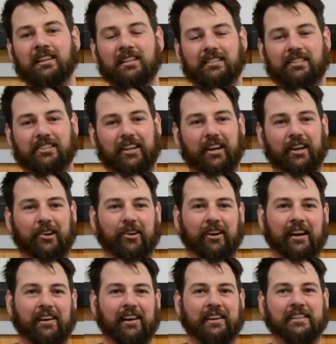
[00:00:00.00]
So
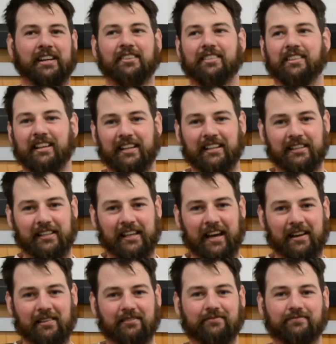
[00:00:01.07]
I don't think
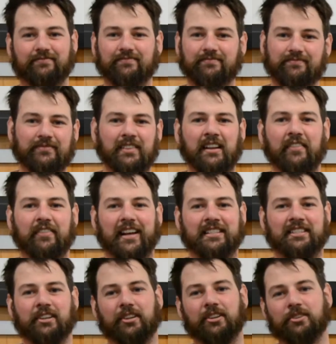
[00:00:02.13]

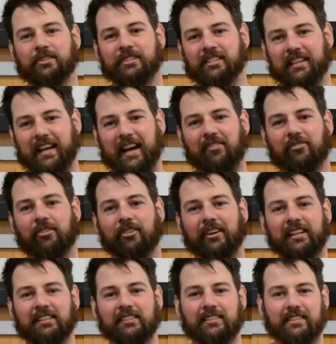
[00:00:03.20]
that's not a good stat for
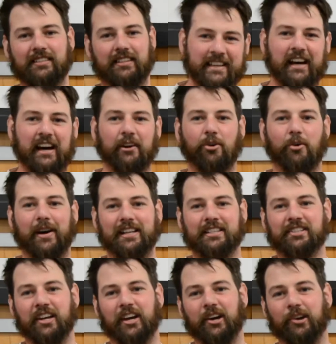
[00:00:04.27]
England. You can't always
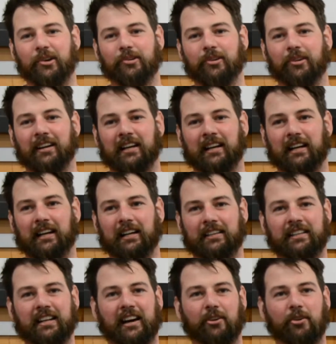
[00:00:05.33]
go
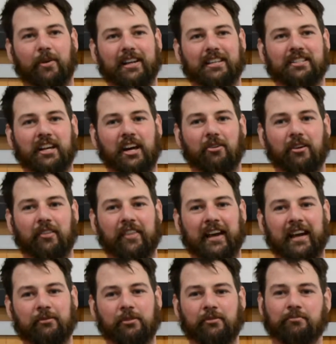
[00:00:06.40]
on
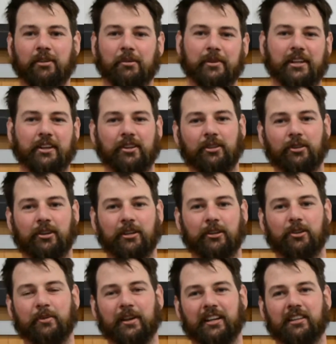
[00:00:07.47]
that. We've probably got to look a
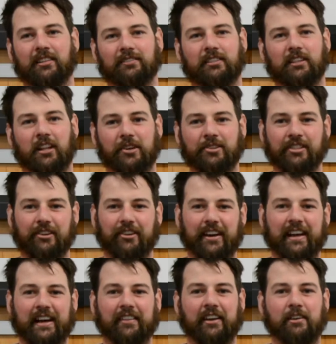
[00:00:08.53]
little bit closer
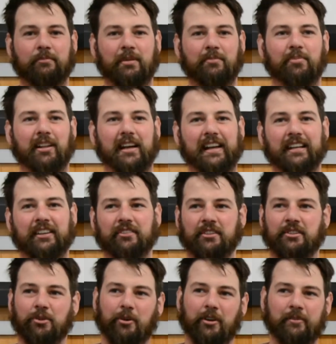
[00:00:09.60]
at how they've been playing in the
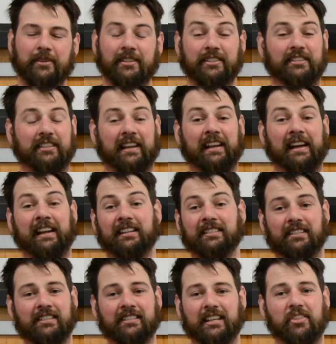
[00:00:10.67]
tournaments, and
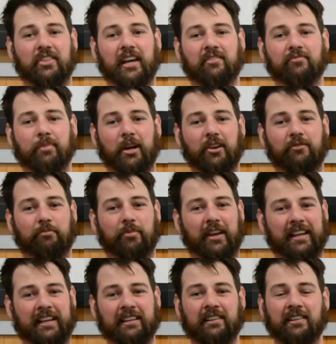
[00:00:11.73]
as I said, they've both
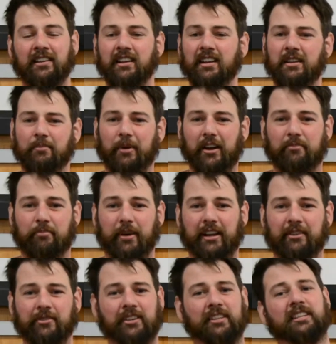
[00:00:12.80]
been
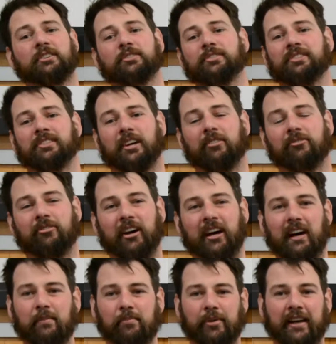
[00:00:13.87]
really good so
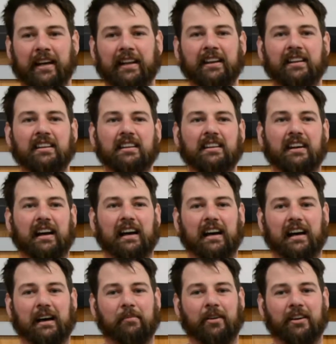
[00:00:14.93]
far, but
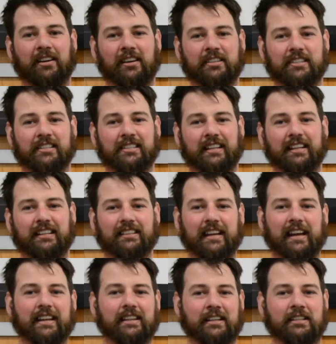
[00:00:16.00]
I just think
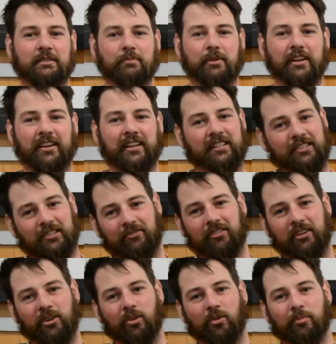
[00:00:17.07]
that experience of
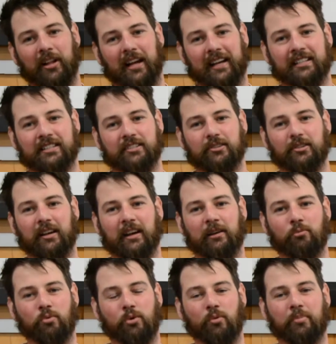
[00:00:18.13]
the All Blacks
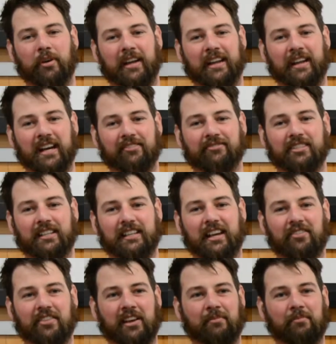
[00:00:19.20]
will be enough to
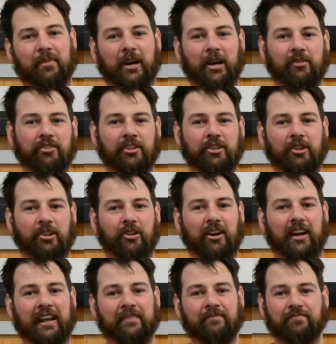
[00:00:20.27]
get them over the
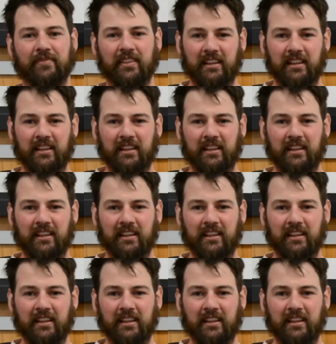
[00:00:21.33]
line.